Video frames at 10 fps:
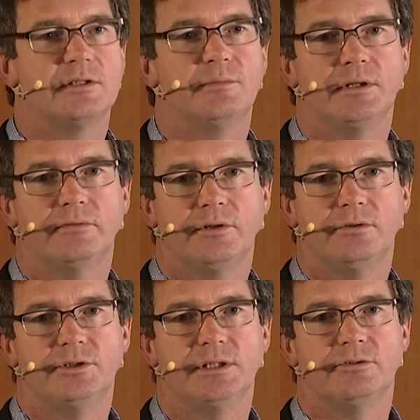to be of
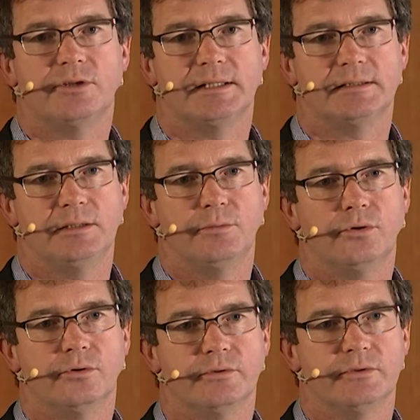huge interest and
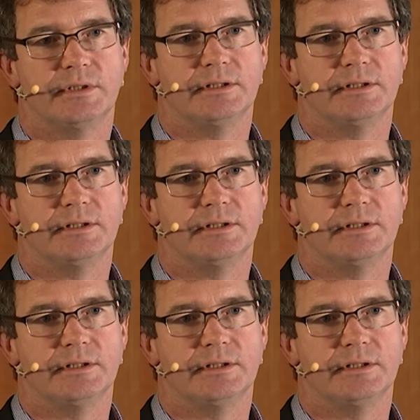importance